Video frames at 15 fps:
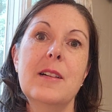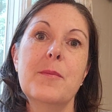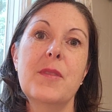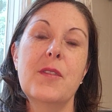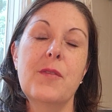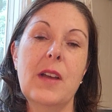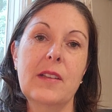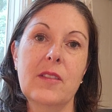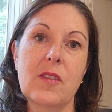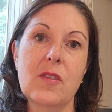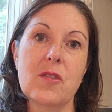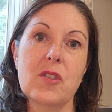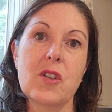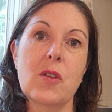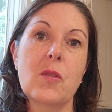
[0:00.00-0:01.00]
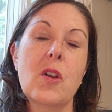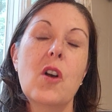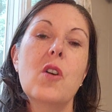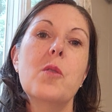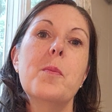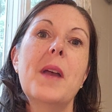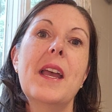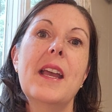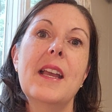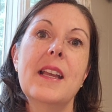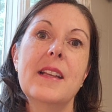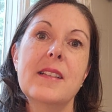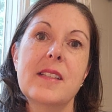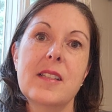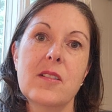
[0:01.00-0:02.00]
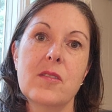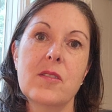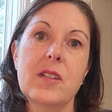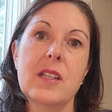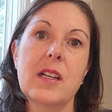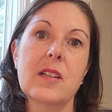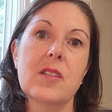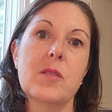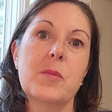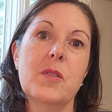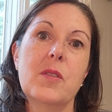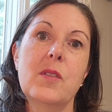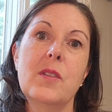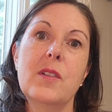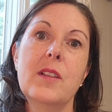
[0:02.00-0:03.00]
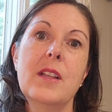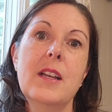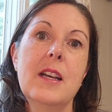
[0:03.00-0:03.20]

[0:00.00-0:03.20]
the fact that there's no co-pays, 0 deductible,